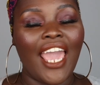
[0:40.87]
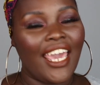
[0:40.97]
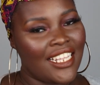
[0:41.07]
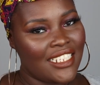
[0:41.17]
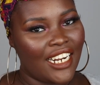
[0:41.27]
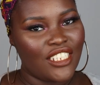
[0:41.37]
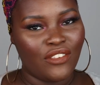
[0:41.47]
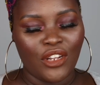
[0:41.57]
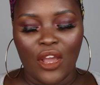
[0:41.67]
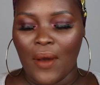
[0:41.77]
In today's
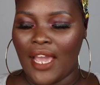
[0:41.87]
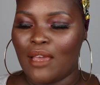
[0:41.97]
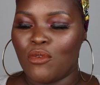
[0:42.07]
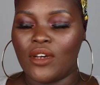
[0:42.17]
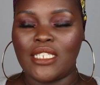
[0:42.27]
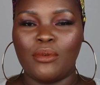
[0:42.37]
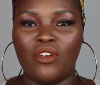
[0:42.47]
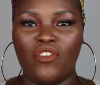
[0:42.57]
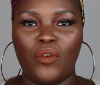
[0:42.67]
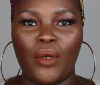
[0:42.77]
video, I am going to be
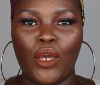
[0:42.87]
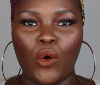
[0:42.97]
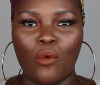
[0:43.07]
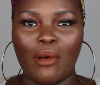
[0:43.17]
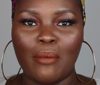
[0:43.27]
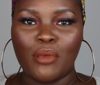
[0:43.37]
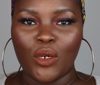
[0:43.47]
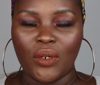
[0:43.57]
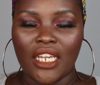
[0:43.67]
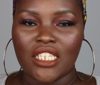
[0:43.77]
reviewing Uoma
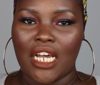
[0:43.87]
Beauty,